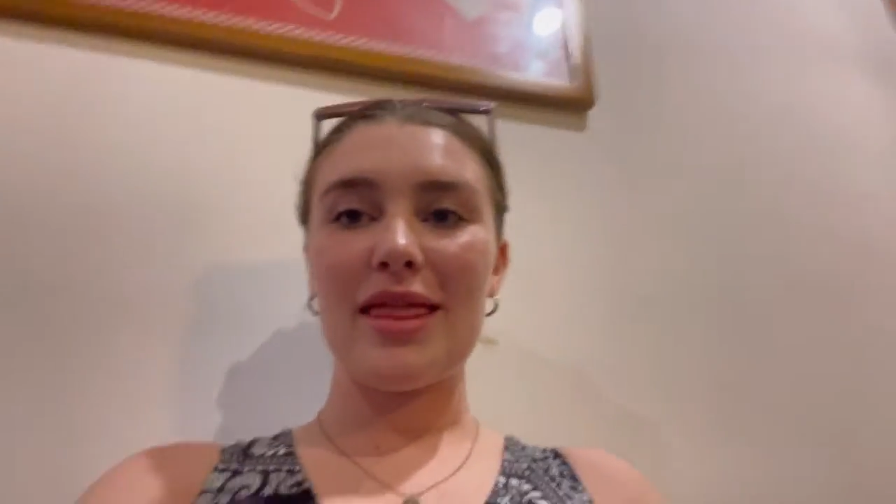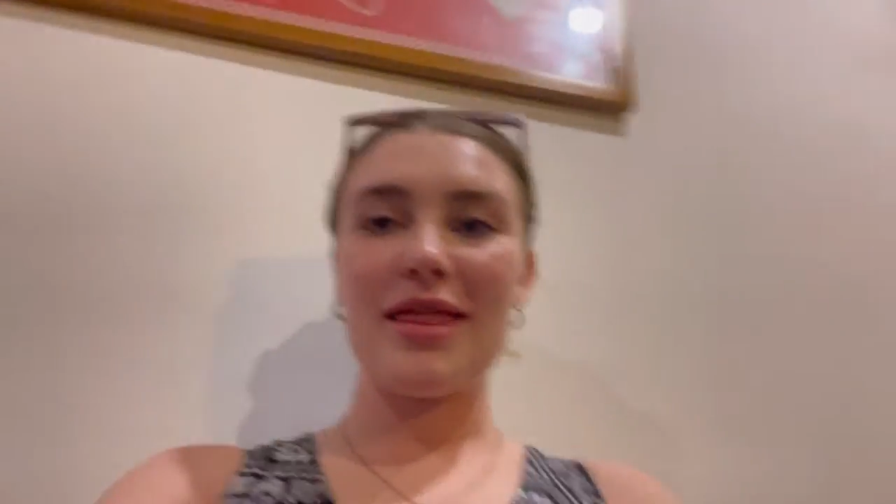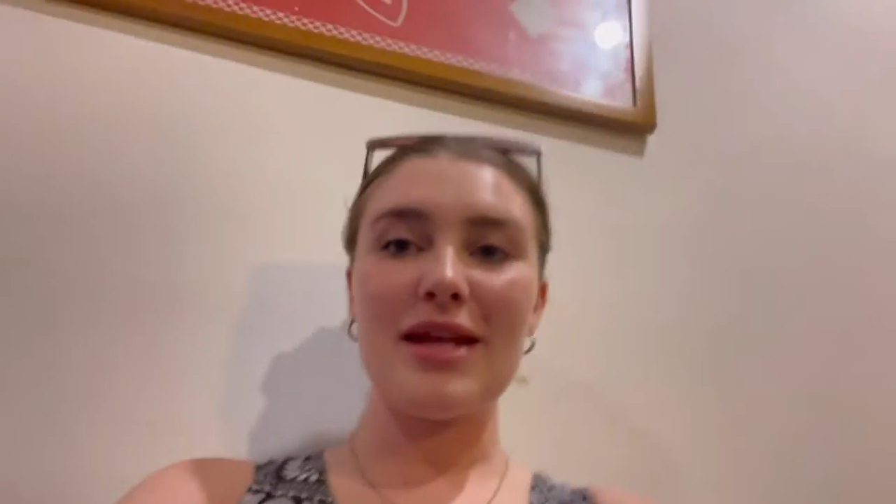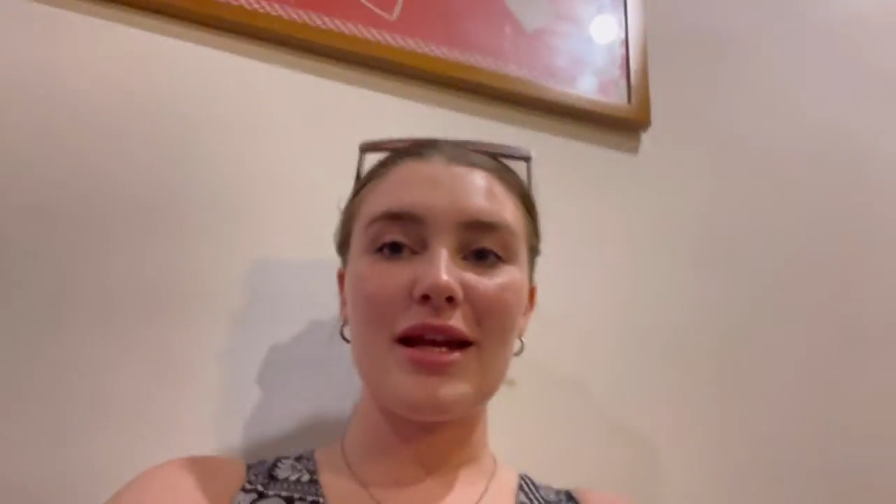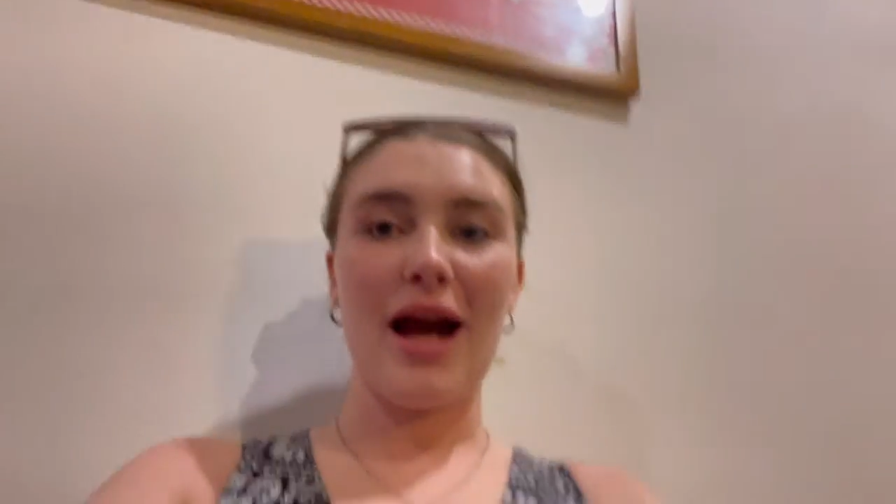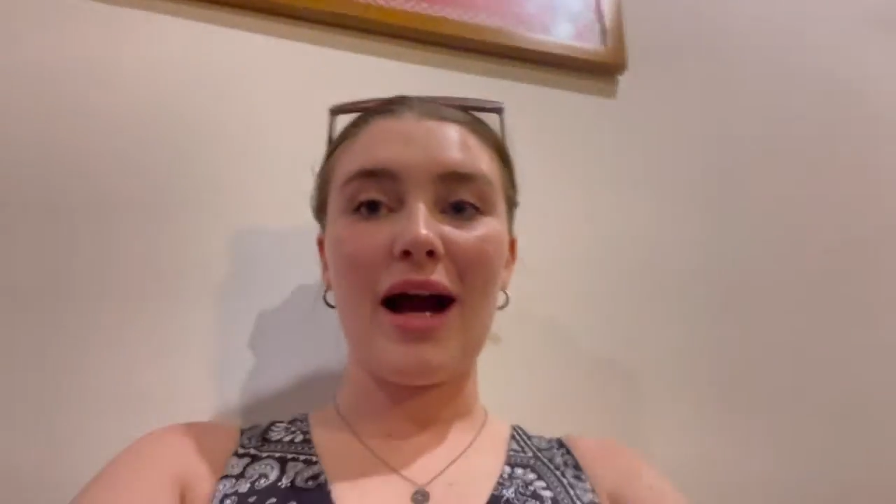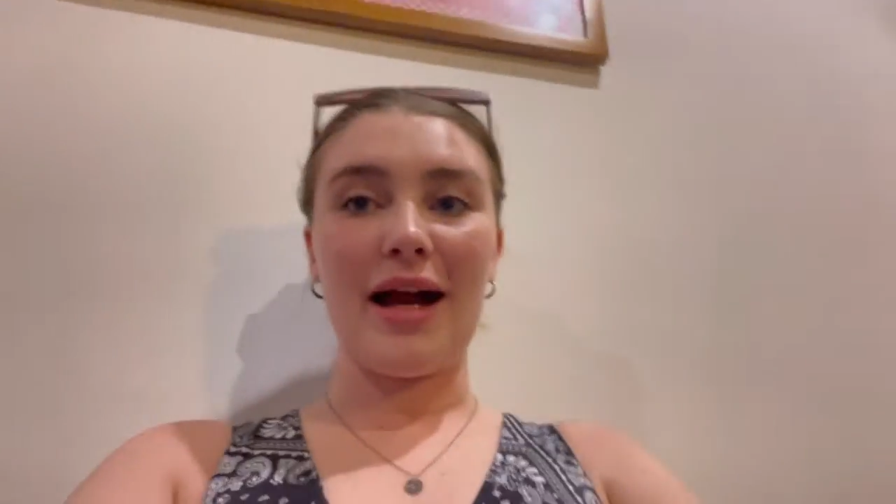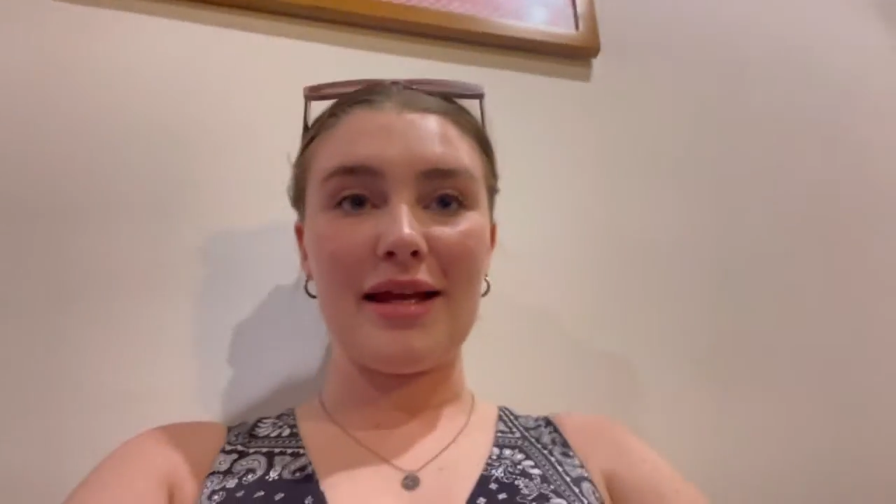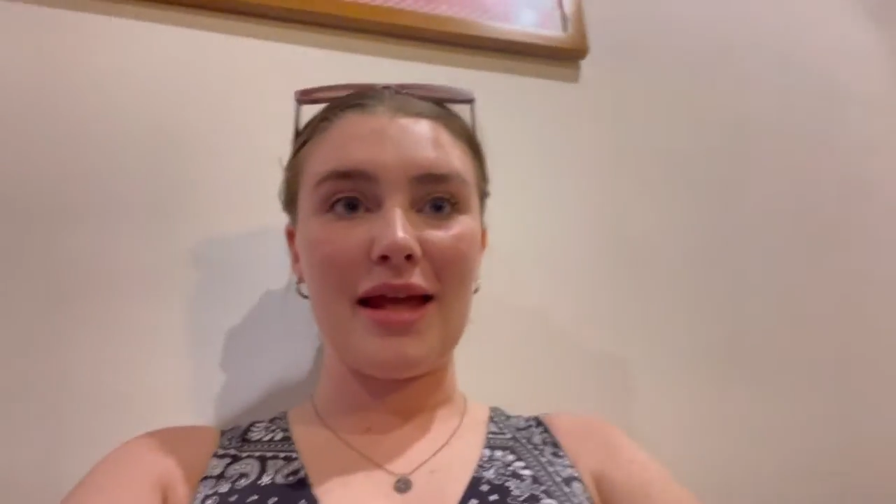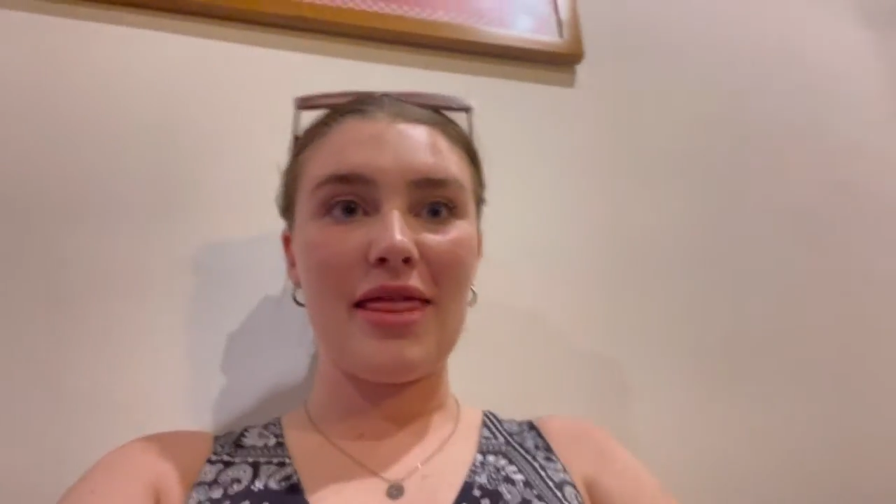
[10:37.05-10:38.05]
the
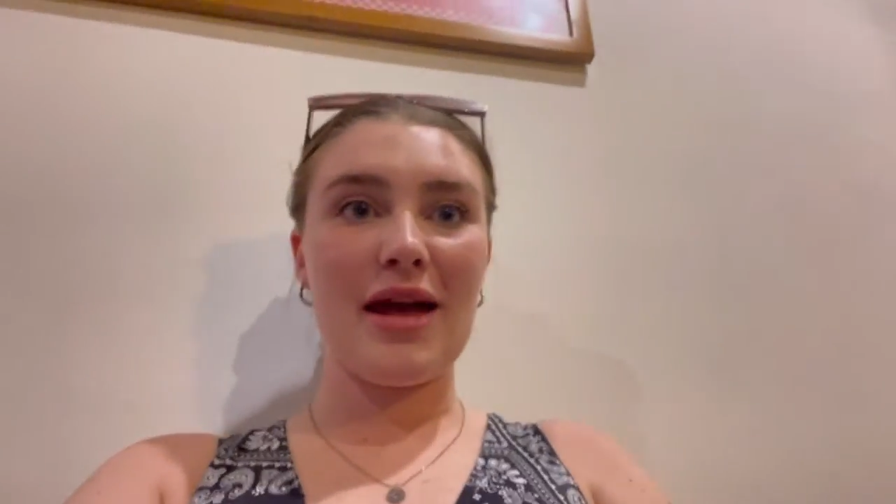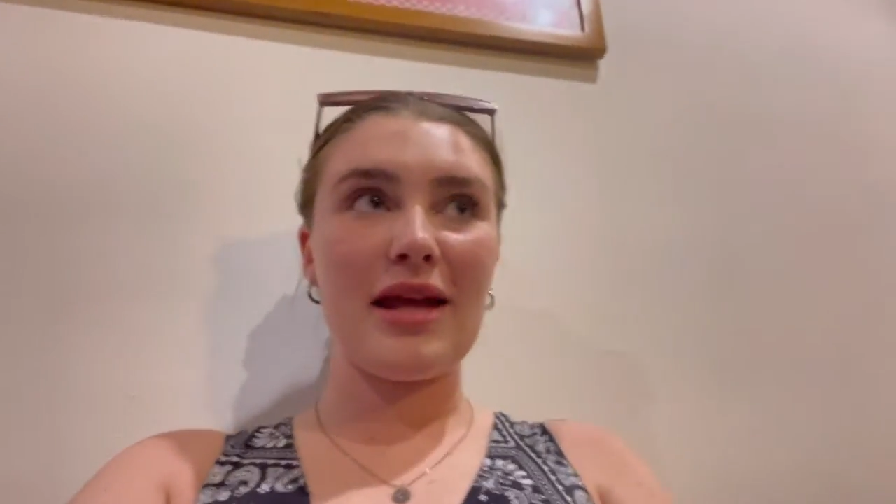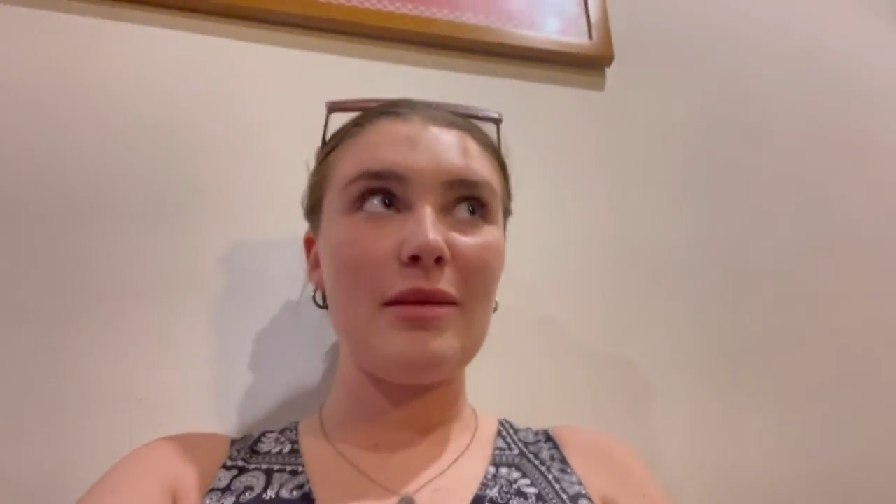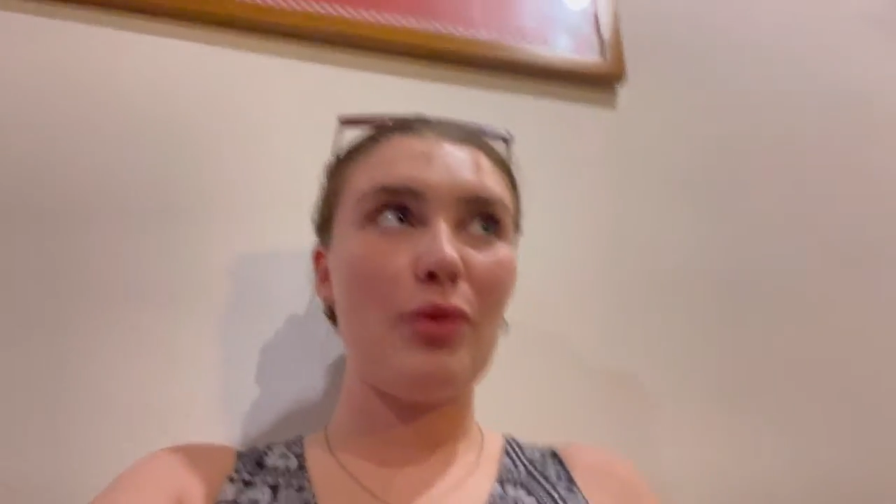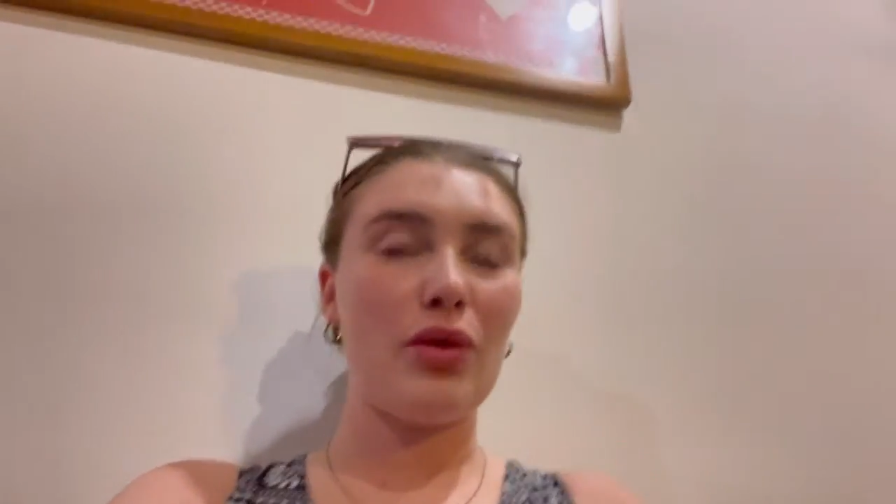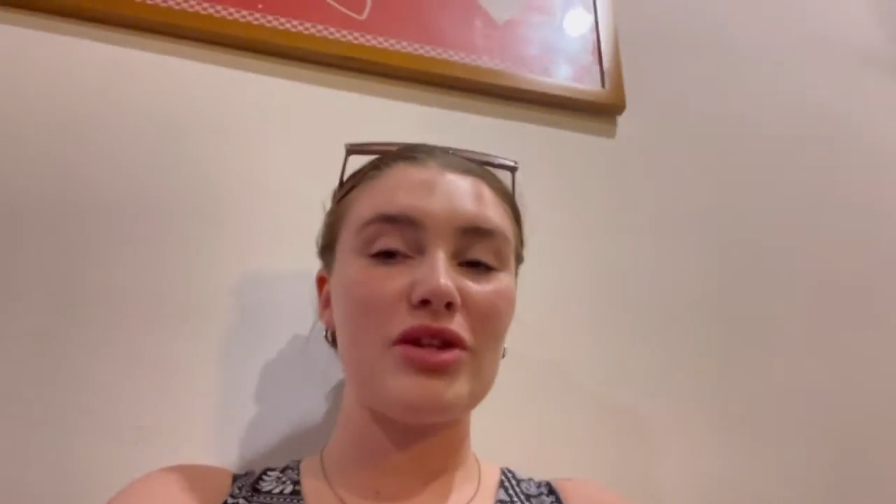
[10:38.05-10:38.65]
guy that he bought